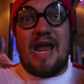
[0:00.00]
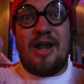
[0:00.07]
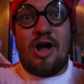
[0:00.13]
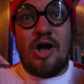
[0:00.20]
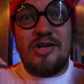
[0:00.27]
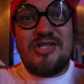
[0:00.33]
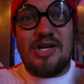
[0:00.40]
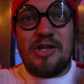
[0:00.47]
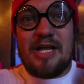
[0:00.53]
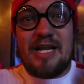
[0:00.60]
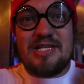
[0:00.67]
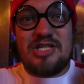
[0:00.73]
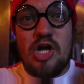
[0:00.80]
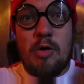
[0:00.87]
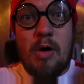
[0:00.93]
And also
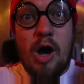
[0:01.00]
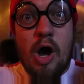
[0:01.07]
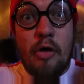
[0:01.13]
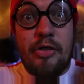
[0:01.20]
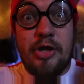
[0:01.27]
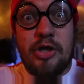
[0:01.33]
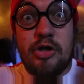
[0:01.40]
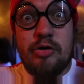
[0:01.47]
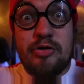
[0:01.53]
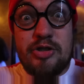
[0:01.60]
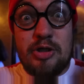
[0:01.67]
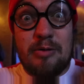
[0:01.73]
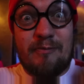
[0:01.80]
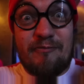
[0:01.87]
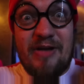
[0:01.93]
let us know all the
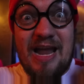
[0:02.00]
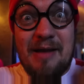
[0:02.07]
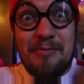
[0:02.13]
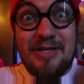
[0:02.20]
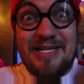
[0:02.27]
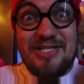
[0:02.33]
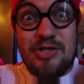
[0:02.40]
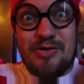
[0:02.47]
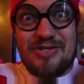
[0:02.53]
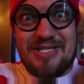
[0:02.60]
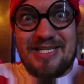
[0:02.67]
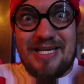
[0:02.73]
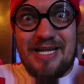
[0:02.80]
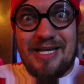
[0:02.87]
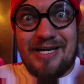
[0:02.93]
YouTube families you
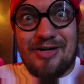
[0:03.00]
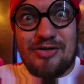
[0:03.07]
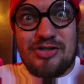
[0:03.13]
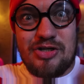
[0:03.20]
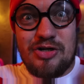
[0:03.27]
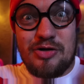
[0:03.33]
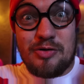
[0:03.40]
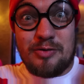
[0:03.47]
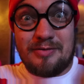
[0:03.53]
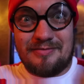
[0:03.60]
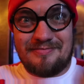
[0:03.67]
see in here too.